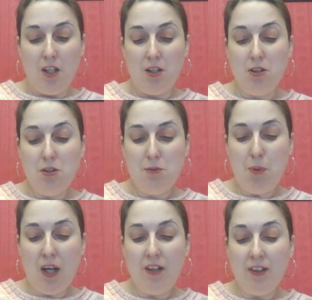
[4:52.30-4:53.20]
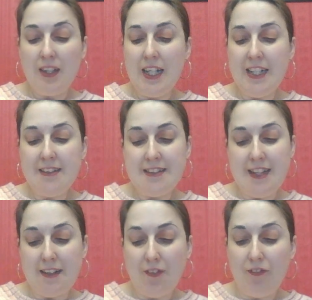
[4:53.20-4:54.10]
Uber
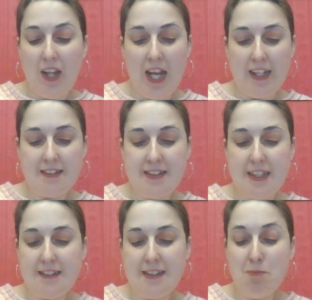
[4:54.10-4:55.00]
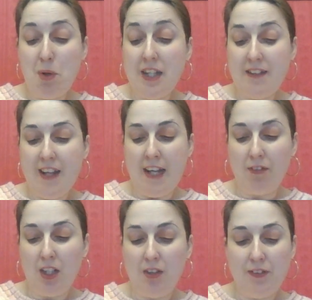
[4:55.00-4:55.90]
instead of taxi, simply
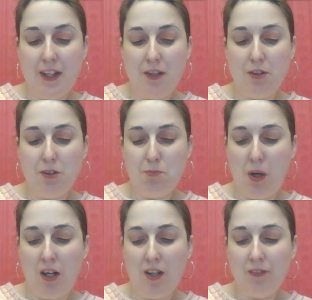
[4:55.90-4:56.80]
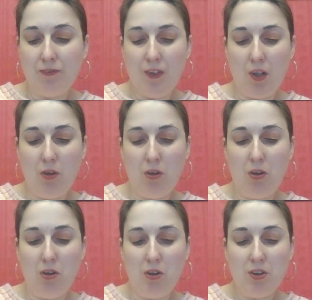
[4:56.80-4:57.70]
download the Uber
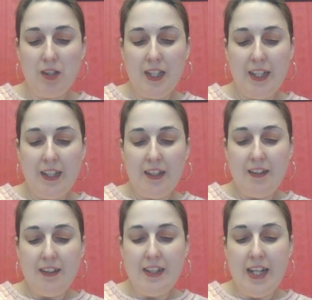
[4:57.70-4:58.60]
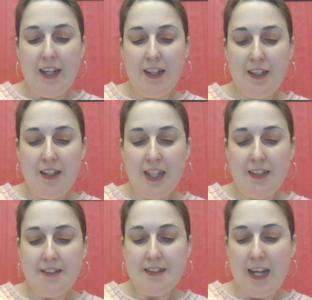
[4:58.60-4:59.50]
or
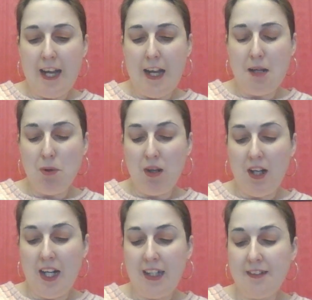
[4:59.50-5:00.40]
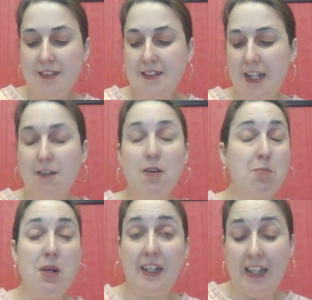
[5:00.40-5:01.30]
Lind uh, app and set
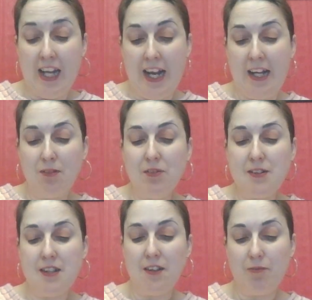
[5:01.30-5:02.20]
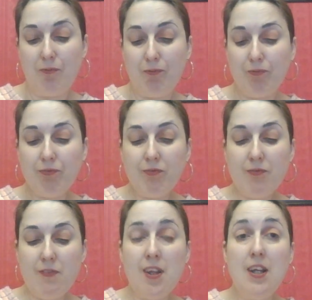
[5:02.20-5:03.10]
up an account.
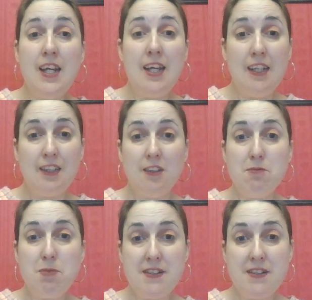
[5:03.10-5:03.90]
Number